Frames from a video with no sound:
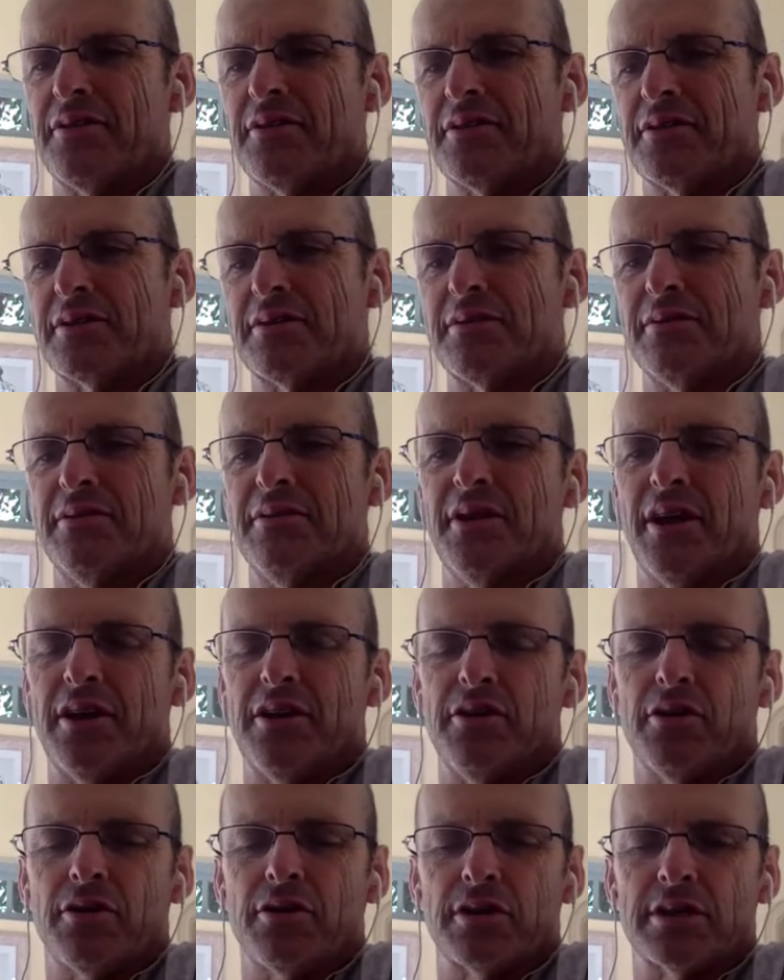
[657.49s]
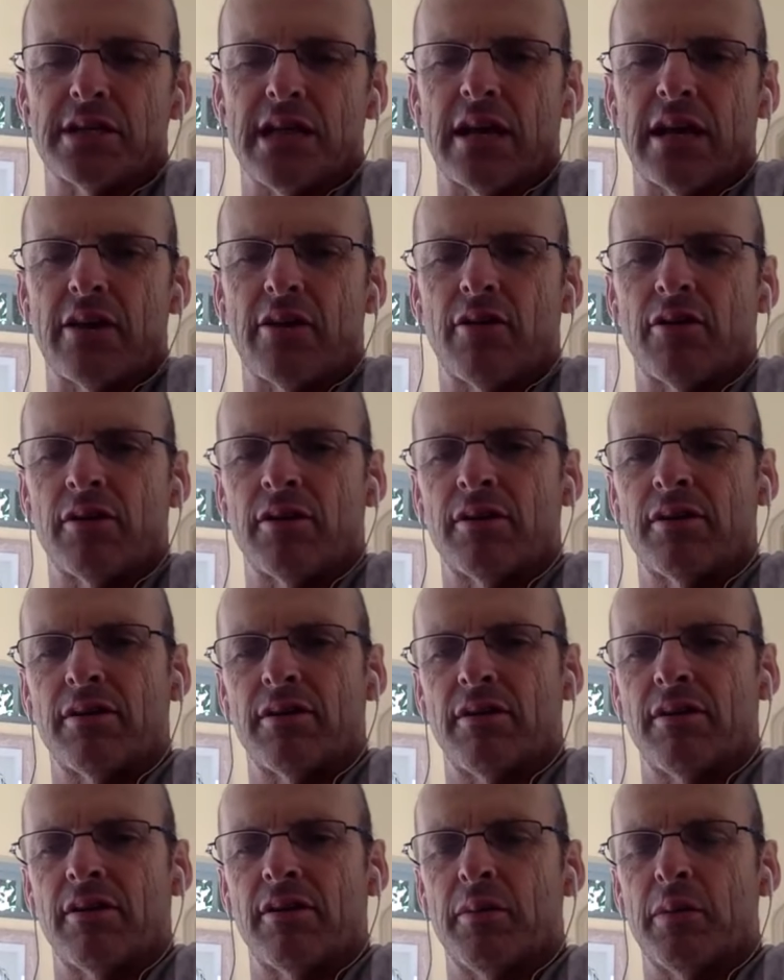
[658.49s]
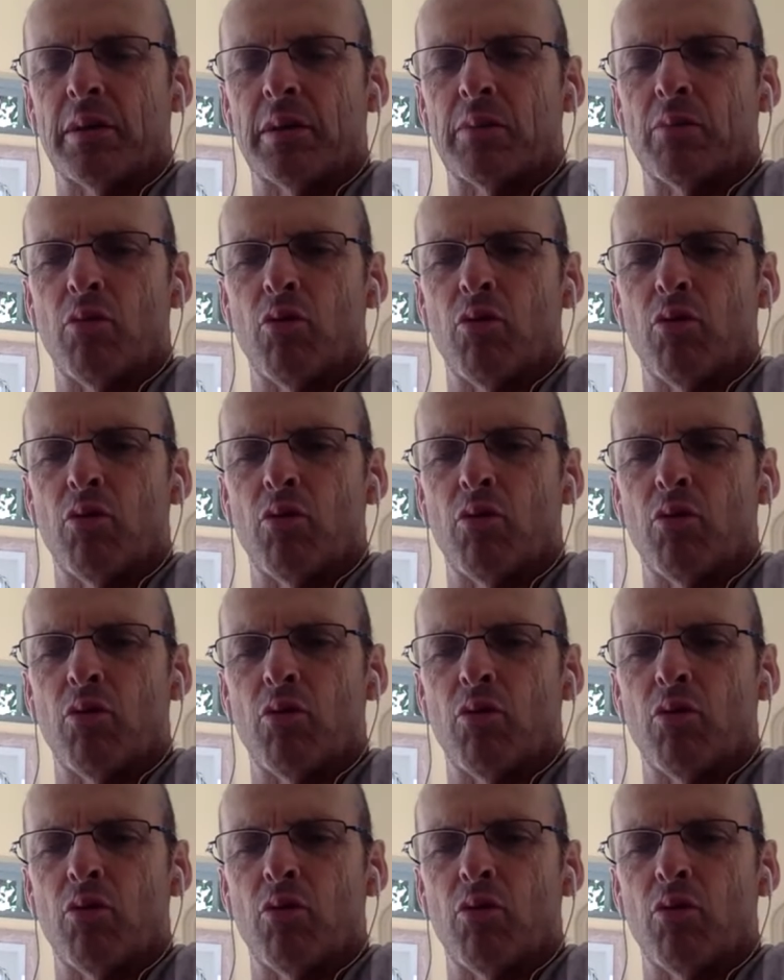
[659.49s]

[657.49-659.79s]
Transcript: could take on a bit